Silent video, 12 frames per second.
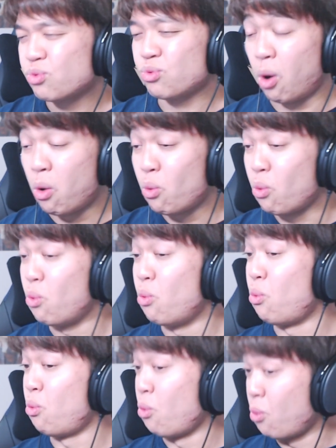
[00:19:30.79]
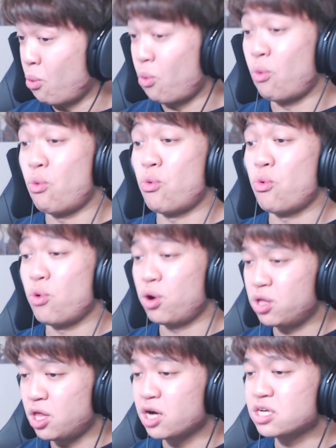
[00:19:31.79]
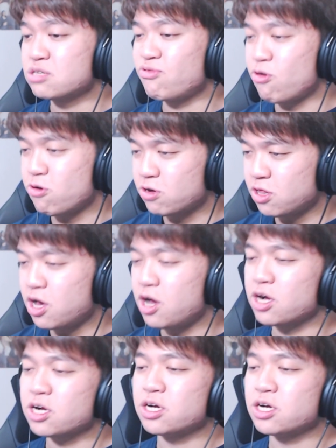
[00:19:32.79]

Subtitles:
Oh, clock is 4 o'clock.